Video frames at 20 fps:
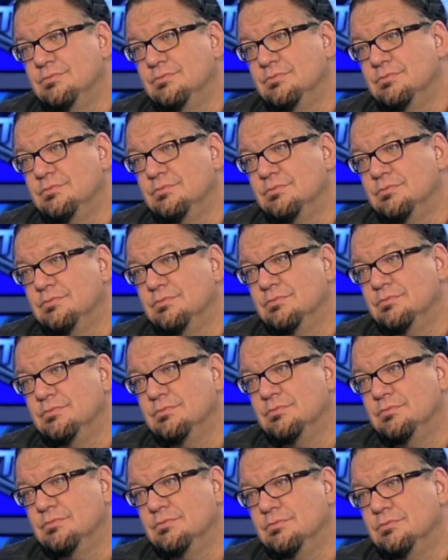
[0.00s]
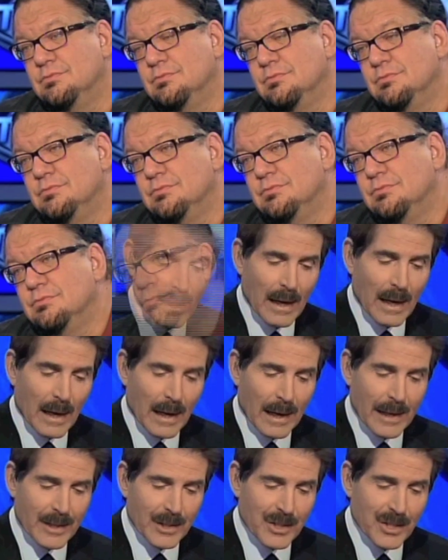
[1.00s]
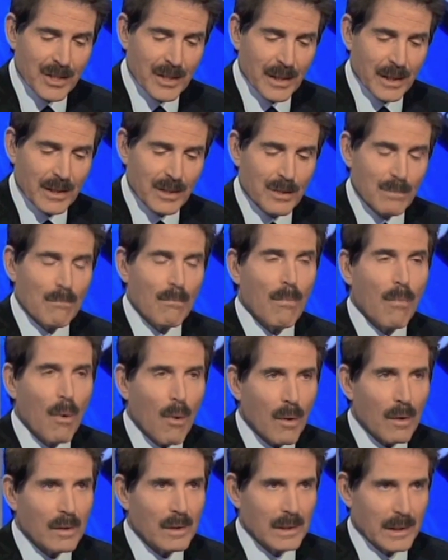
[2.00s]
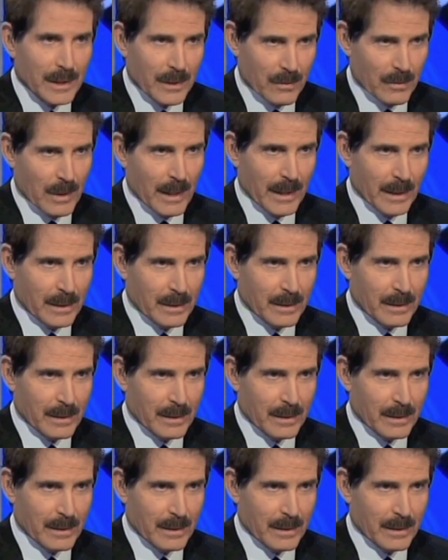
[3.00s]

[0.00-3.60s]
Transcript: leads to a better life. I just think it's morally right.